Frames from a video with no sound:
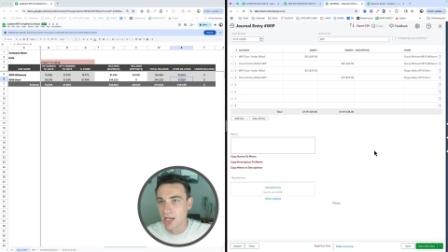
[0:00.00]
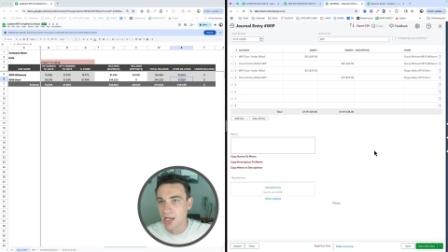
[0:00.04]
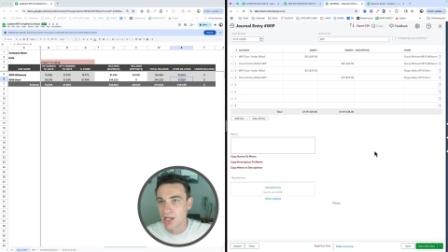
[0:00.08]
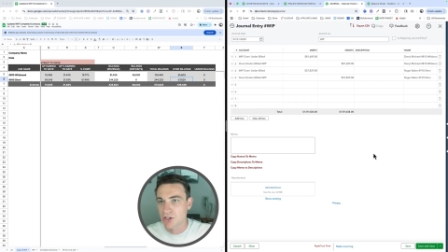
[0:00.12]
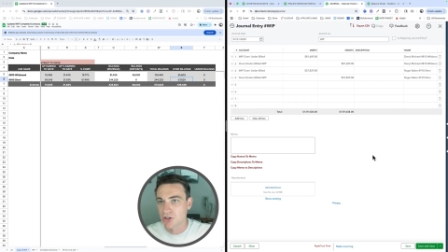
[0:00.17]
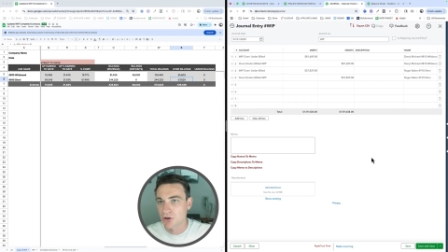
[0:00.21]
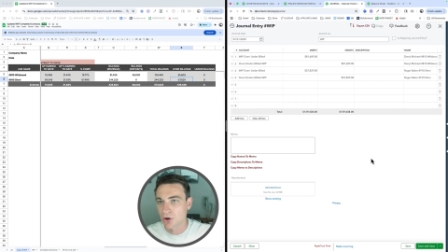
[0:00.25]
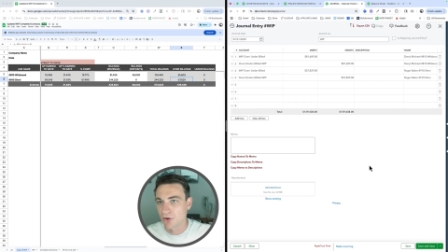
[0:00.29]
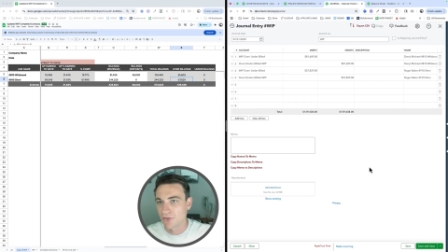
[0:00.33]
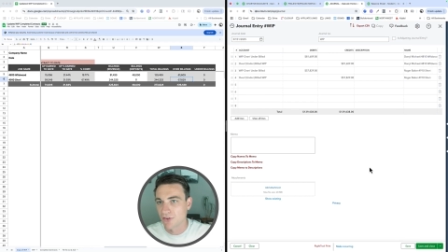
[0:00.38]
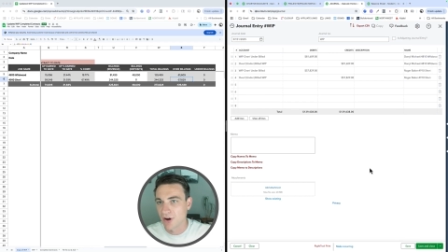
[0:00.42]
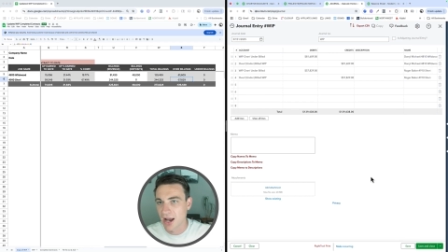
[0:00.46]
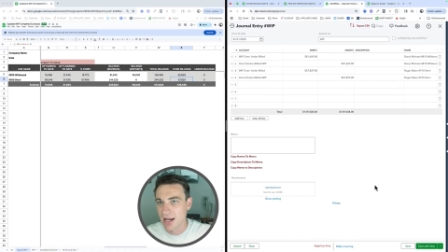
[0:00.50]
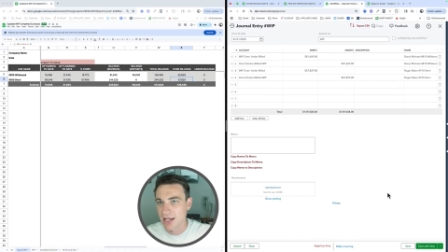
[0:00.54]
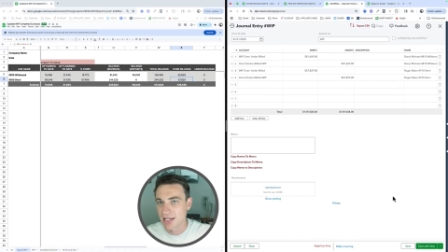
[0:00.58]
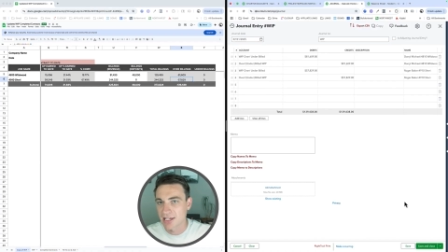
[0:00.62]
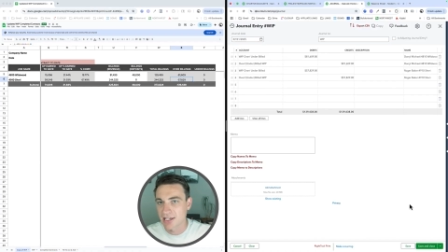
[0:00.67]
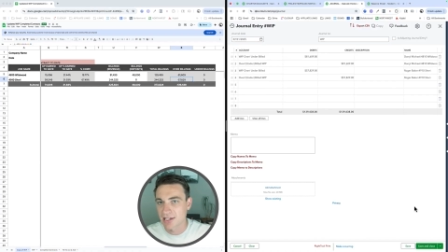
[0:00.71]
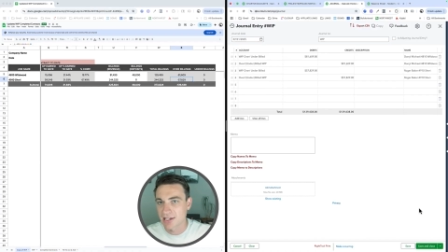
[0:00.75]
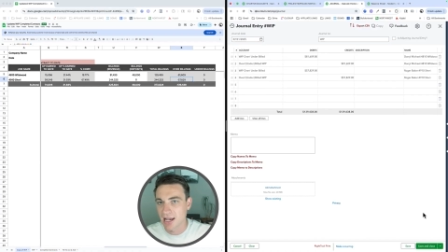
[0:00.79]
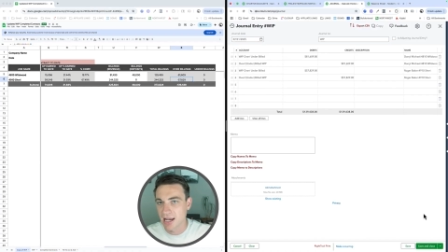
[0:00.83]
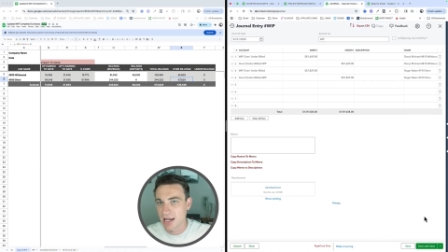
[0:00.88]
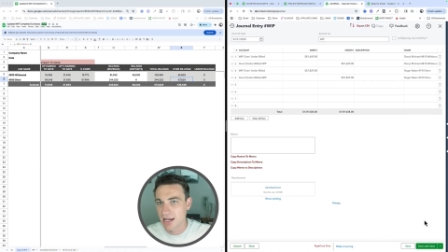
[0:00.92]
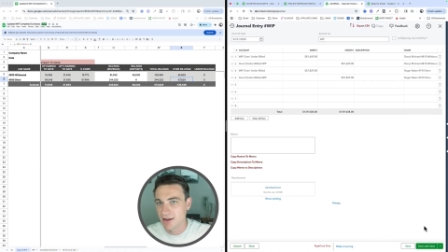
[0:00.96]
So if I
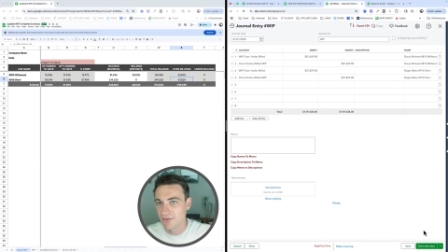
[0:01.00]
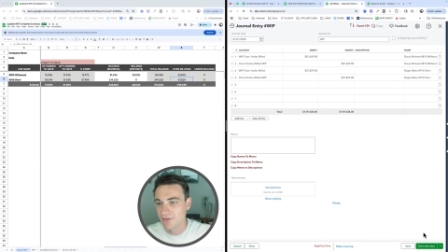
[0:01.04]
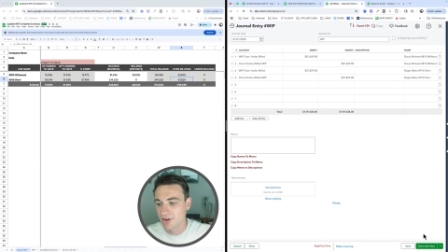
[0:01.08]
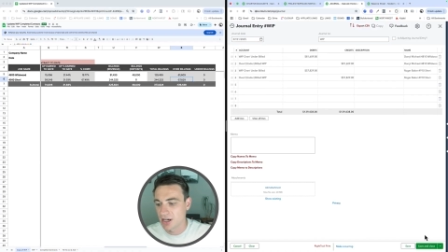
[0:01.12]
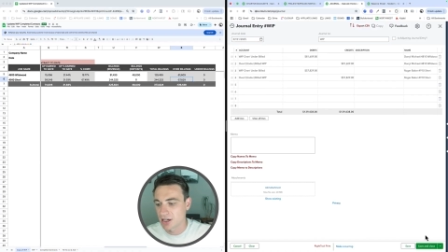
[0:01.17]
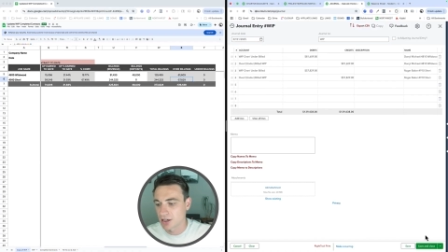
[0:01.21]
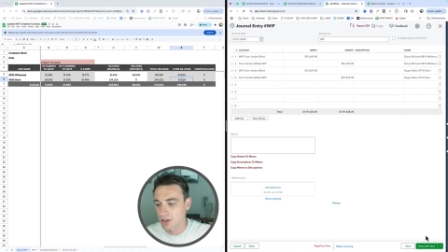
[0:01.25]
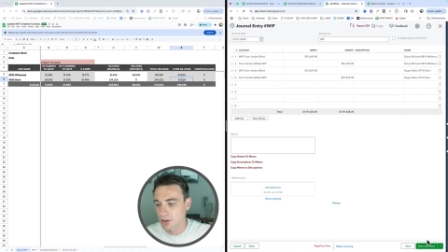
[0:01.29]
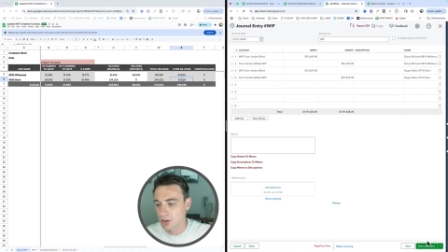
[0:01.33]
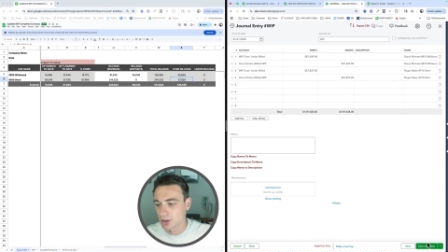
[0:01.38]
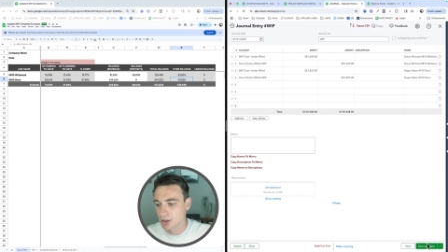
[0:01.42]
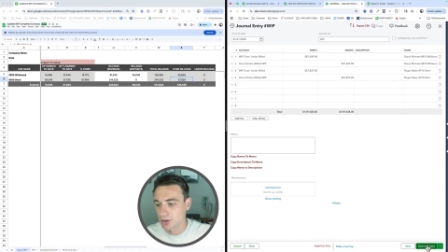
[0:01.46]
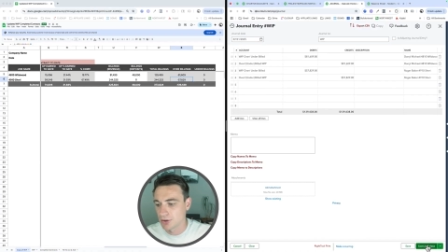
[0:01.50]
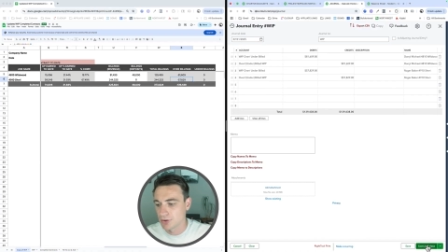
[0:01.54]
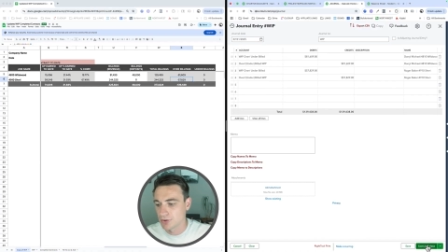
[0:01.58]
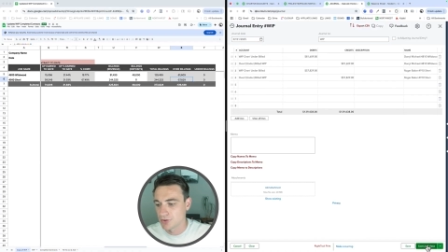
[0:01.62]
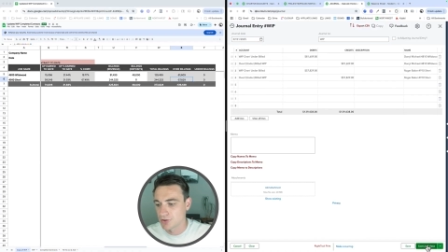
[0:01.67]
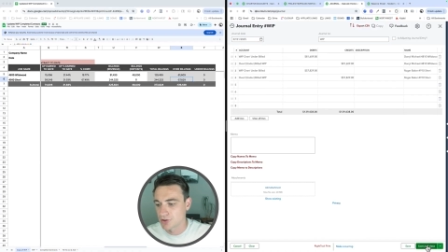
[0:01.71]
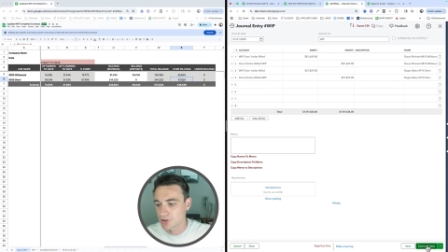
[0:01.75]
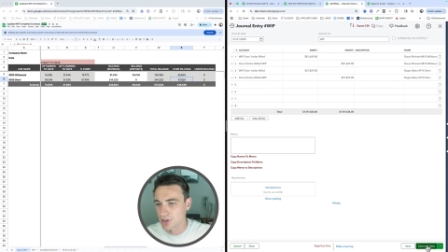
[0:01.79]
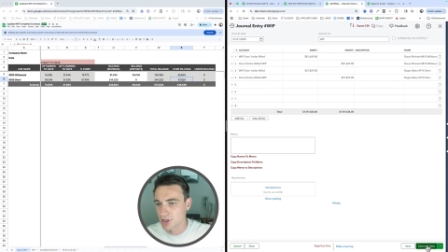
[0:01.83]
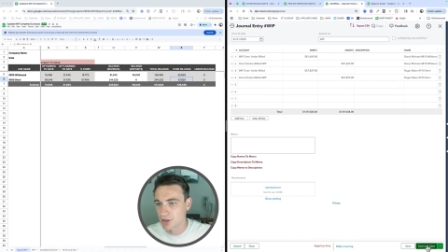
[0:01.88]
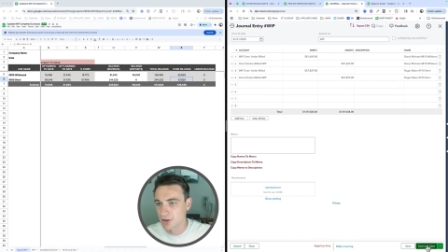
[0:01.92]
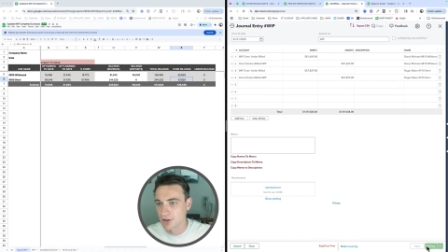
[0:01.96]
save and
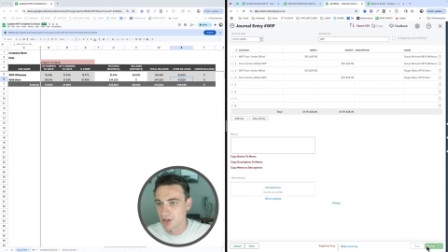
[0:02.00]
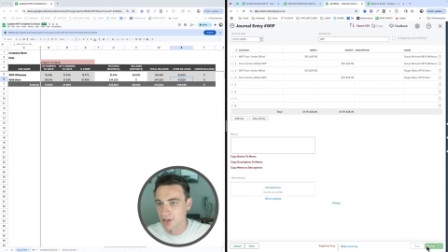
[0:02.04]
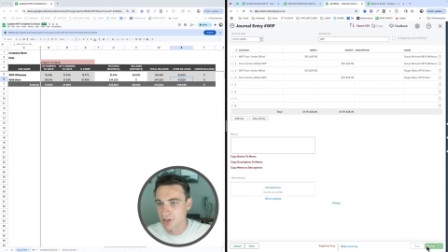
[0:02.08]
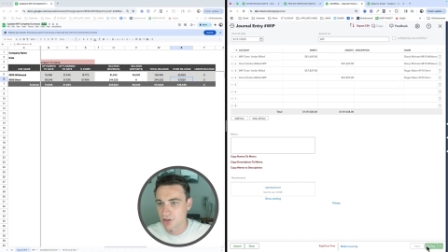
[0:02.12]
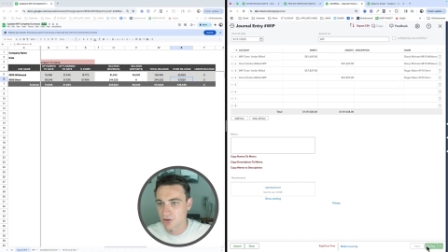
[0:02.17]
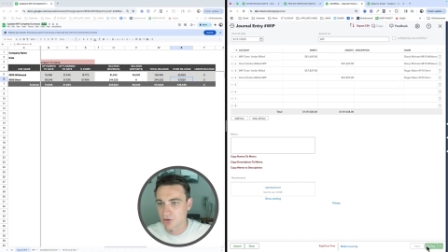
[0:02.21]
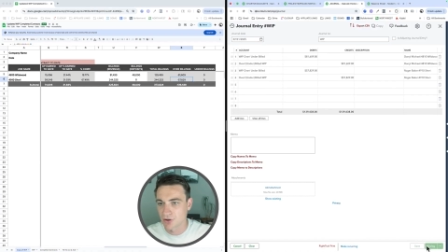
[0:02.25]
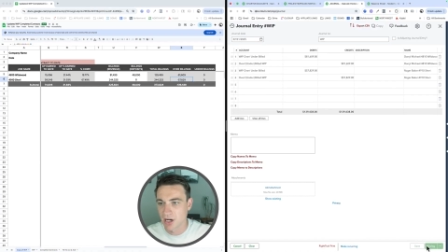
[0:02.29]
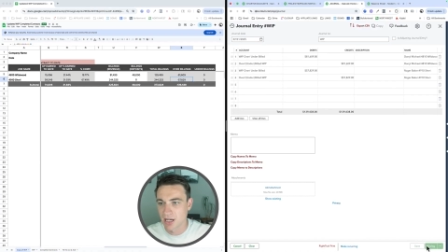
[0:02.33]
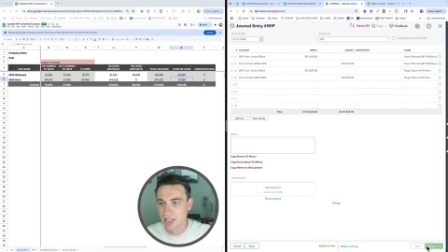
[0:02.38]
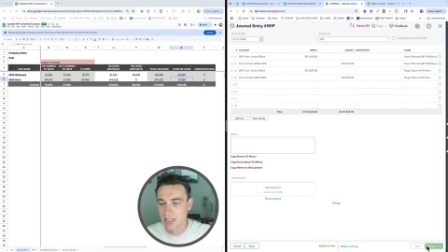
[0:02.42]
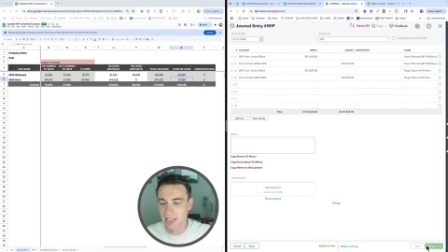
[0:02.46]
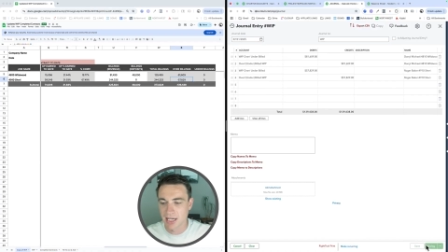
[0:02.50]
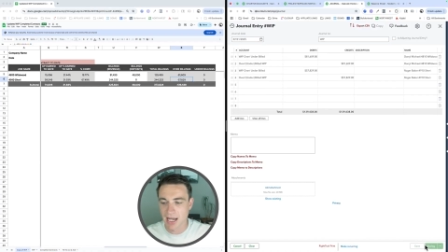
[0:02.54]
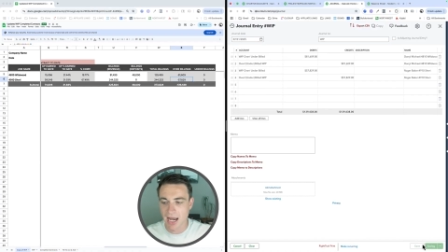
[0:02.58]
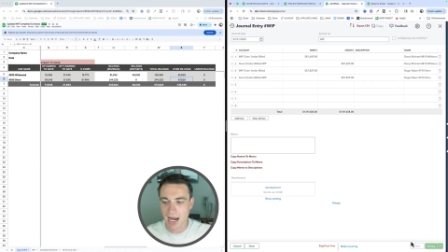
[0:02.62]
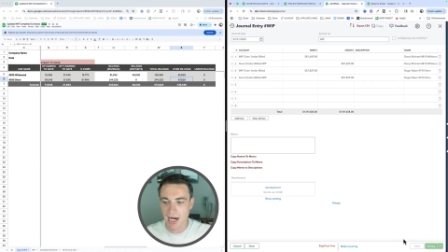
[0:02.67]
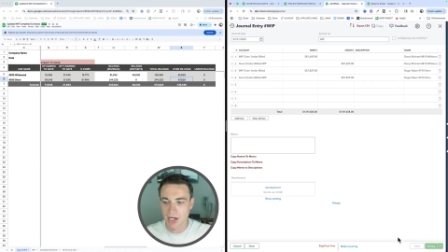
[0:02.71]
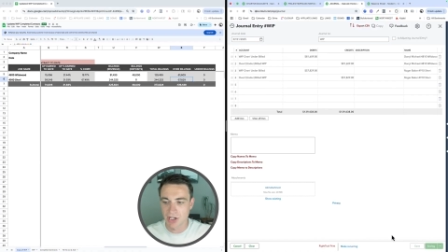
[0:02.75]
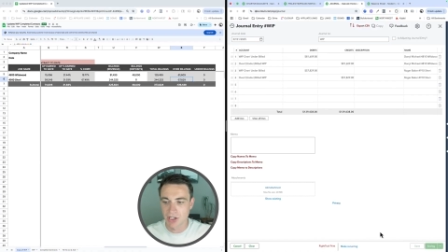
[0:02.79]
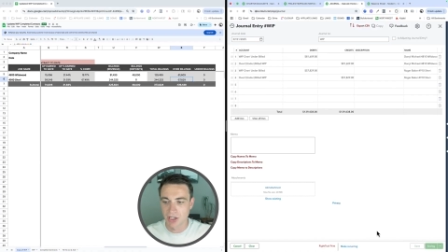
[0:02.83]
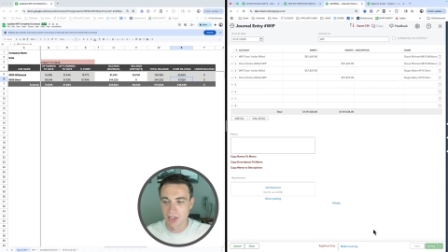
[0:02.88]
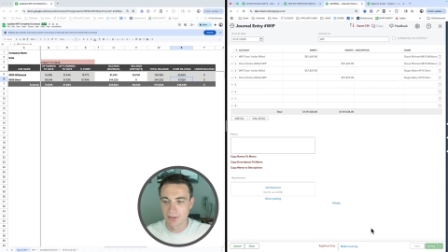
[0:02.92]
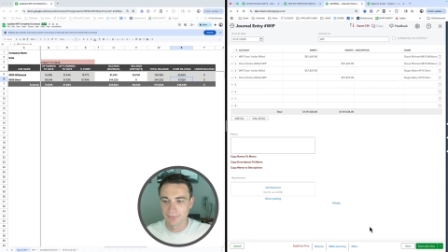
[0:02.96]
close this
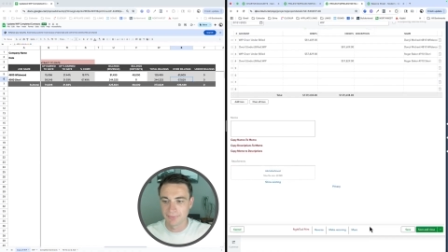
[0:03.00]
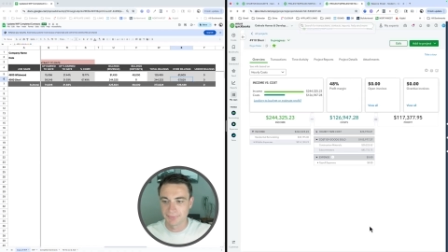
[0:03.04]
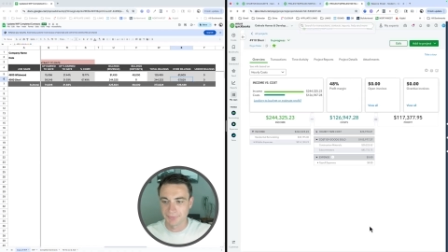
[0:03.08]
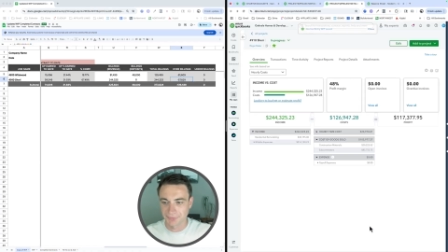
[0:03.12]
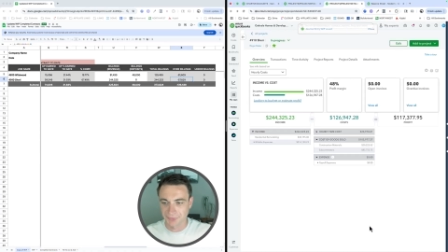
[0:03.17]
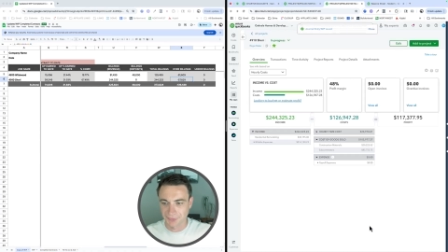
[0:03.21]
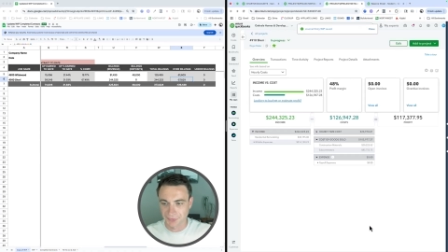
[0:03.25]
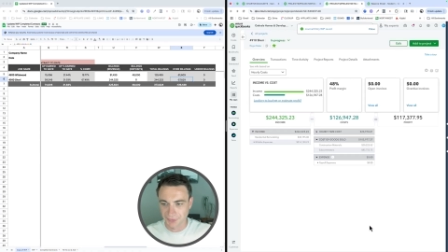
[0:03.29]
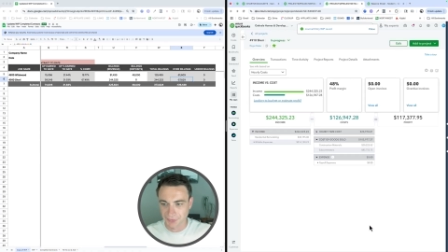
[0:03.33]
transaction,